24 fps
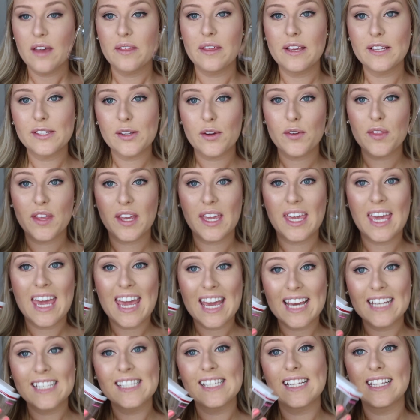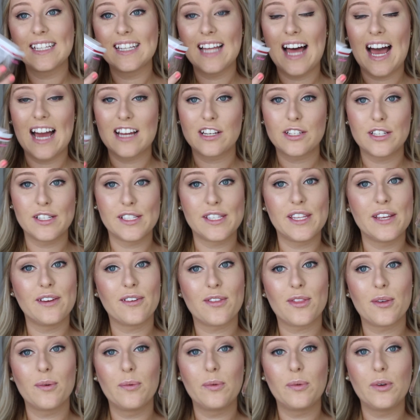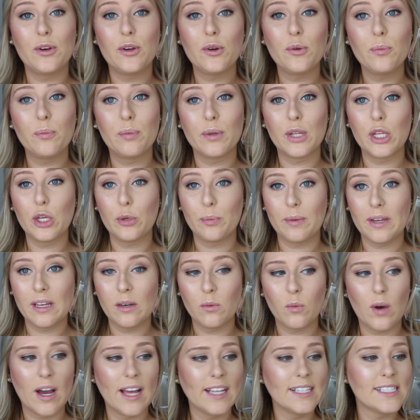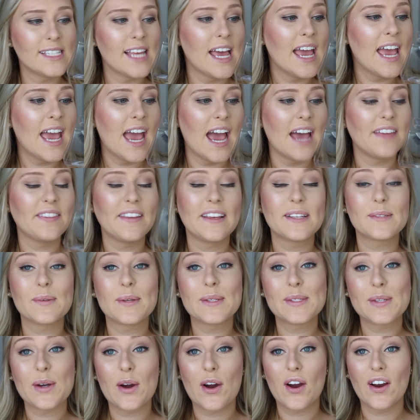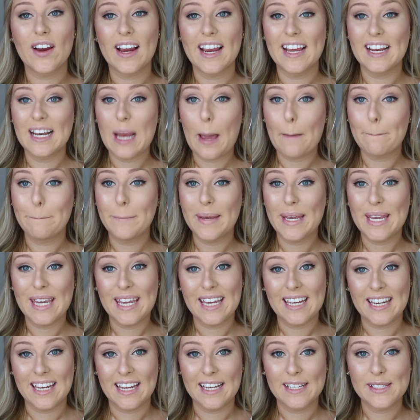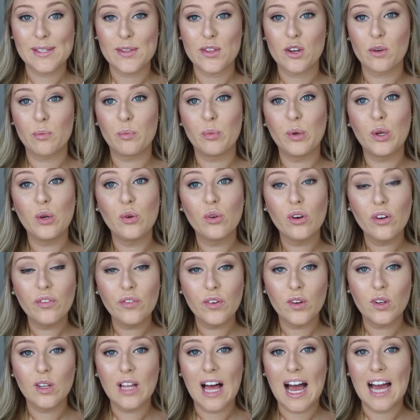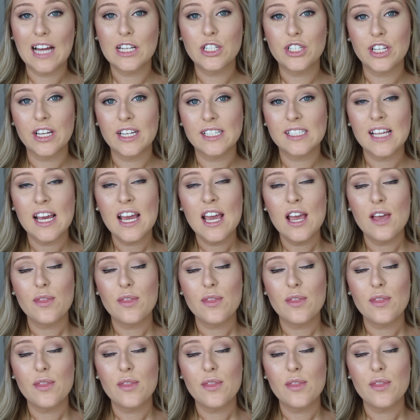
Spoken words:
These are the Kiss lashes. They're the new blooming ones, and these ones are in Peony. So they're beautiful lashes.